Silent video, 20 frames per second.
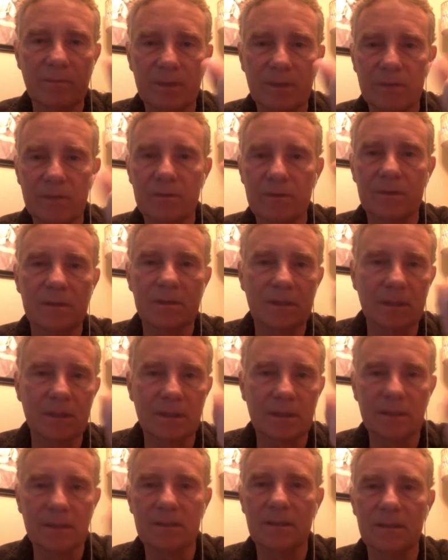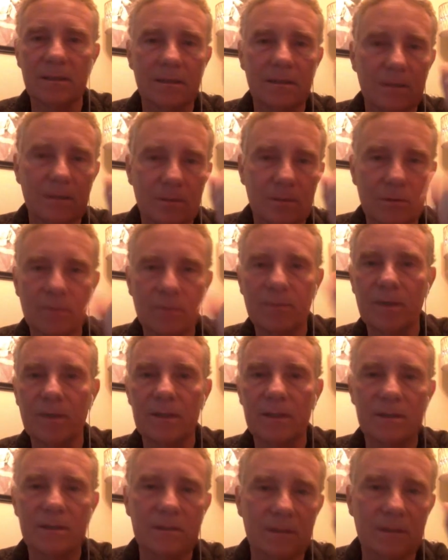Pinterest and LinkedIn and Google
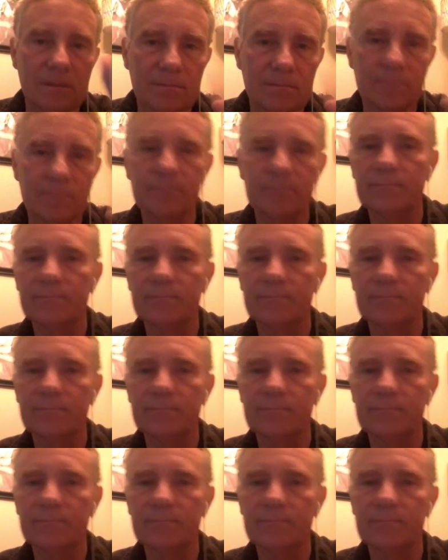Plus and